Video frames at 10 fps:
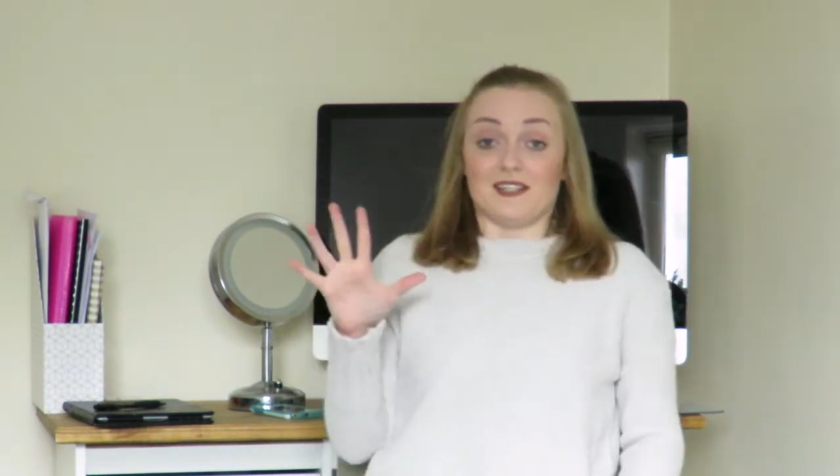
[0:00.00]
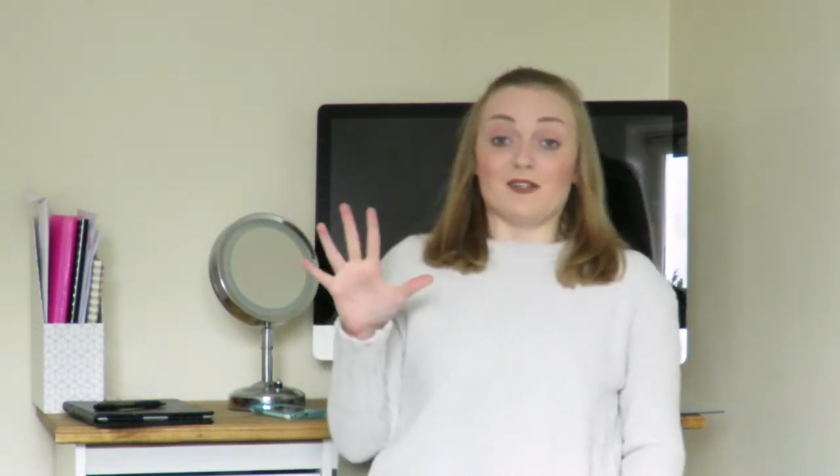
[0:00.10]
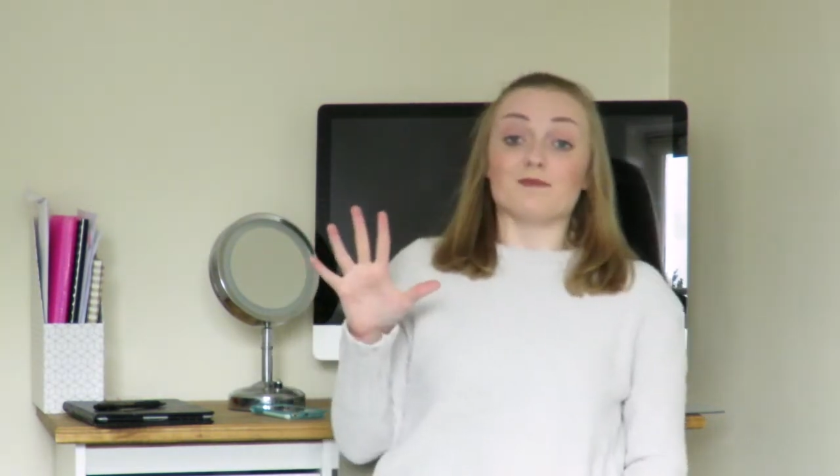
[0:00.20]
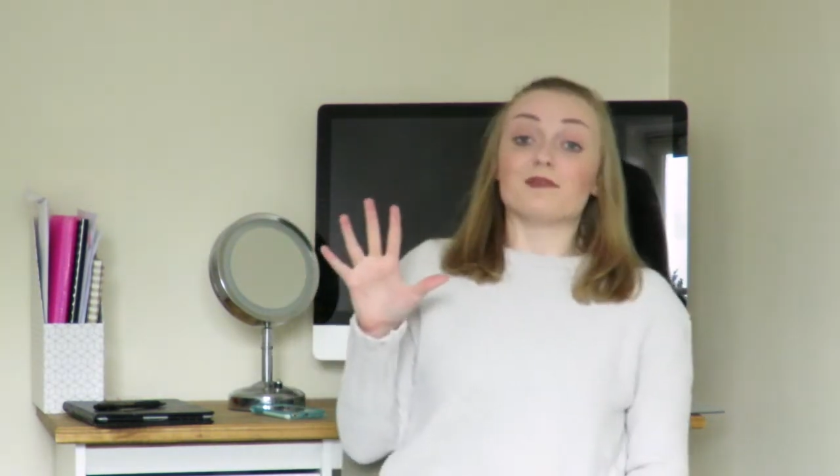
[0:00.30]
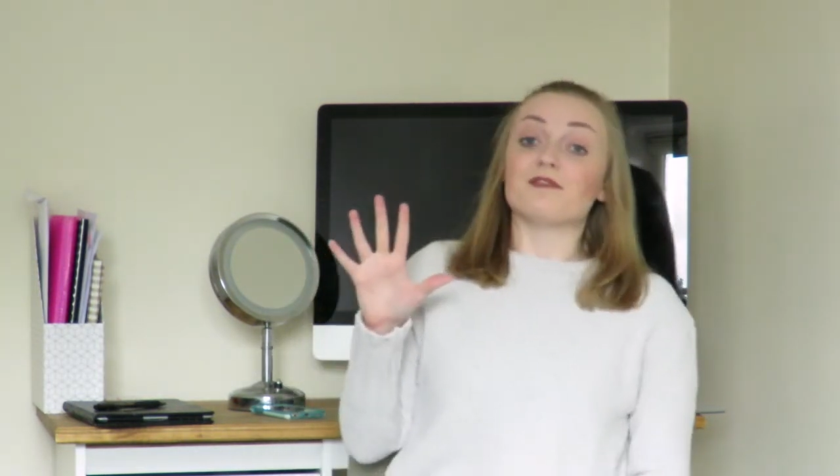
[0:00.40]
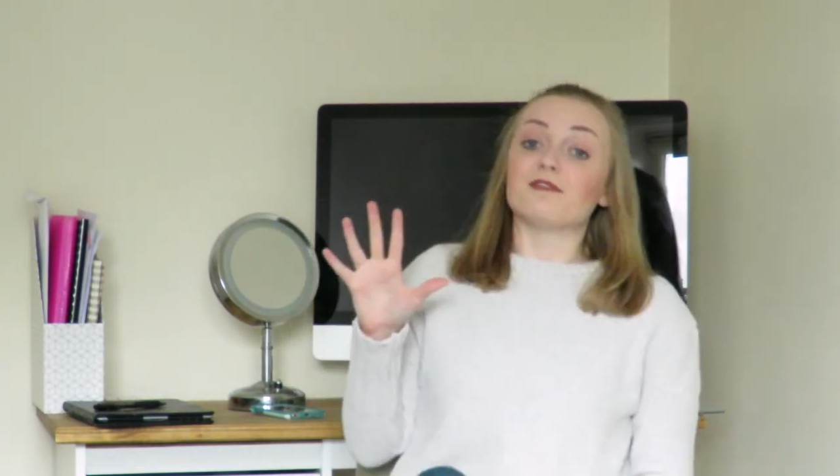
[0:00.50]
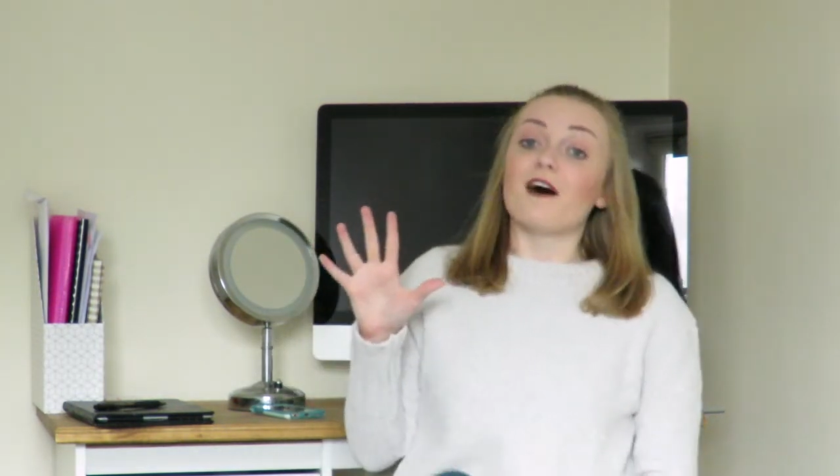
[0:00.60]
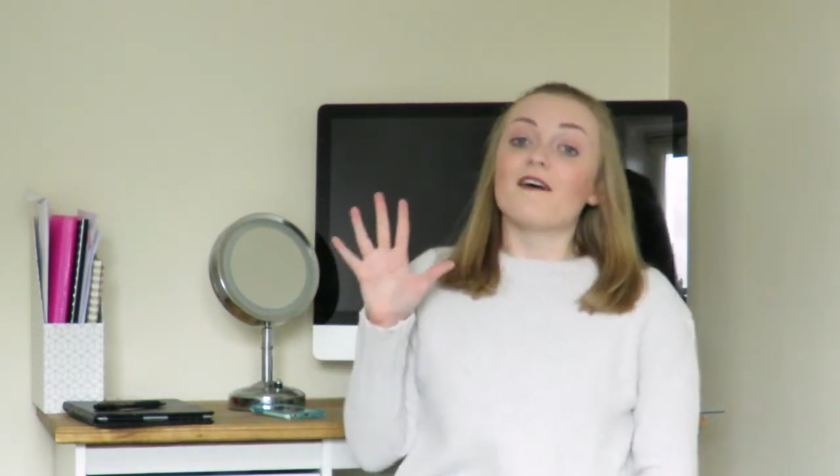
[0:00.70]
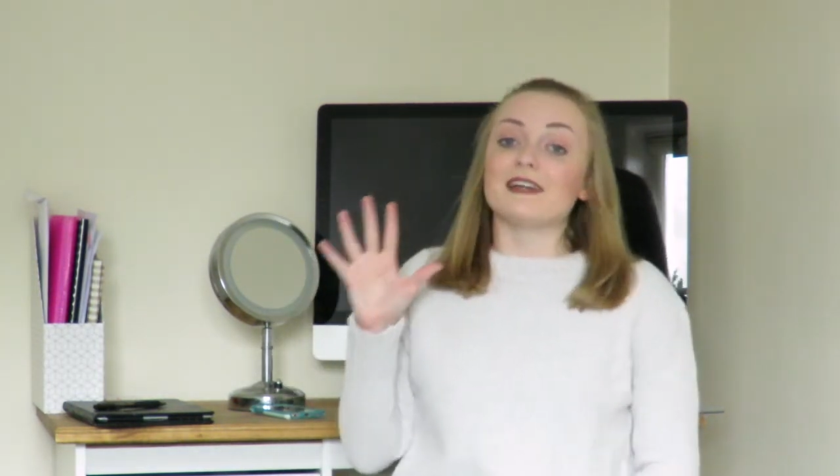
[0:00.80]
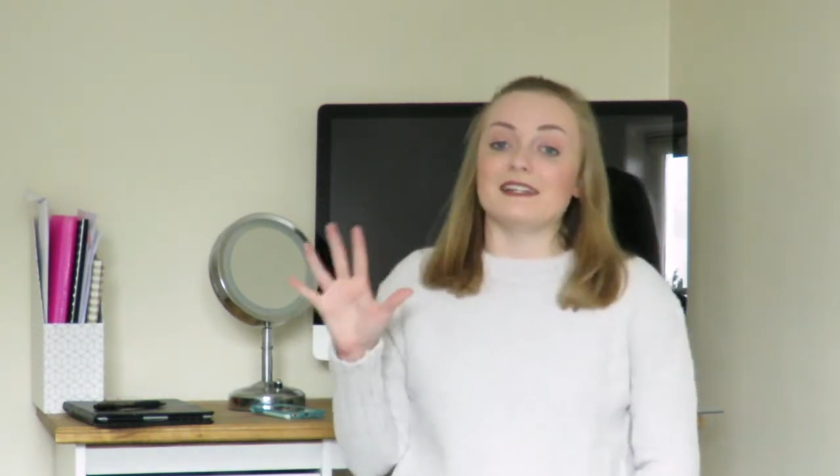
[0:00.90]
Number
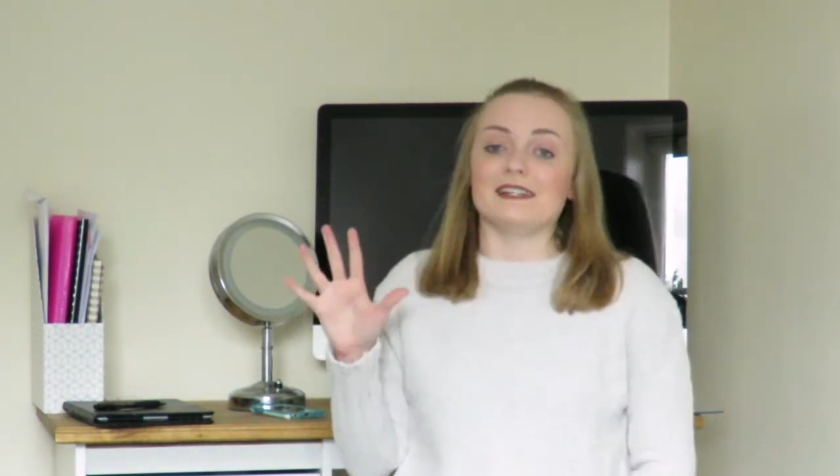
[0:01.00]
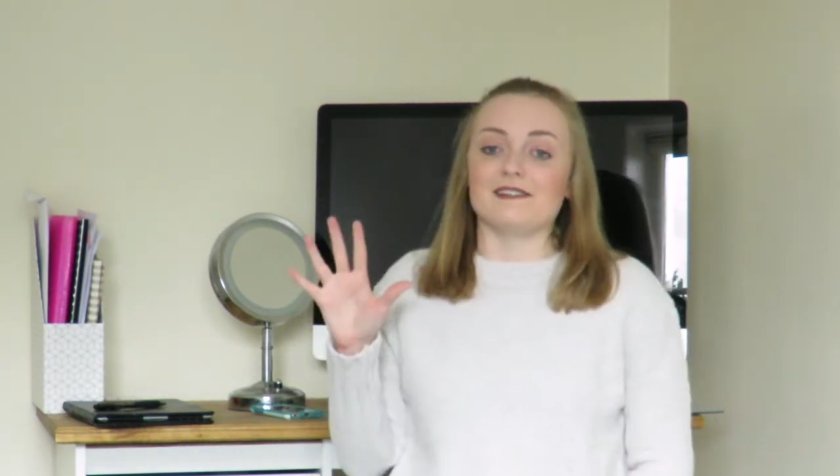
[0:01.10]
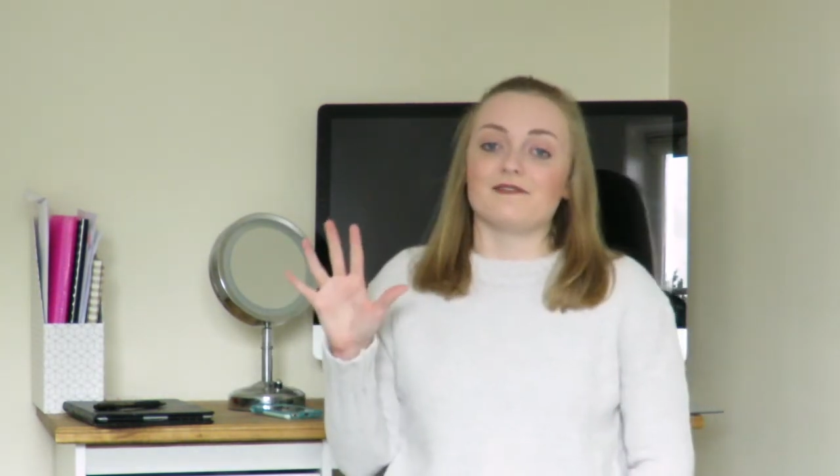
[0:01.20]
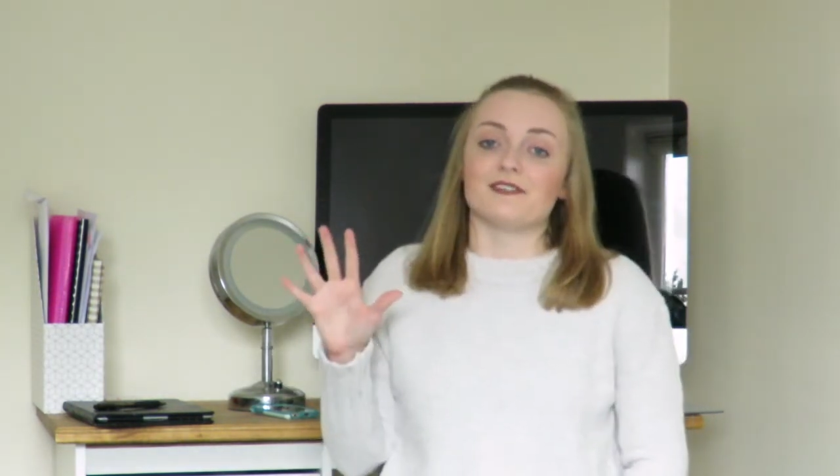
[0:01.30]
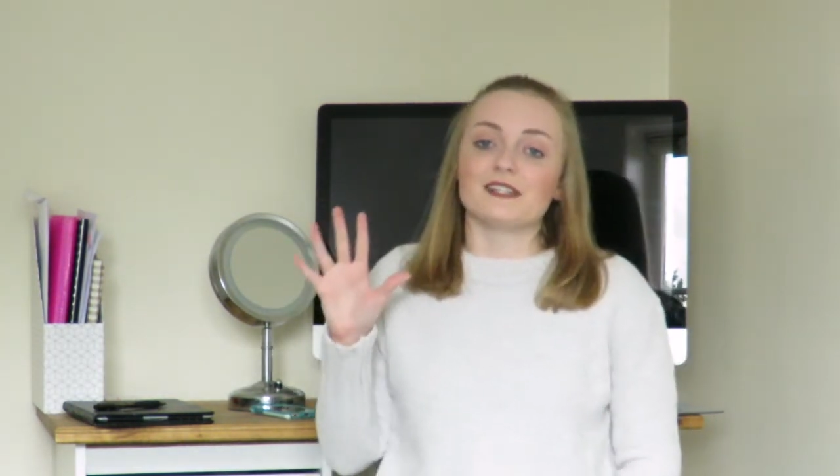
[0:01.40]
5,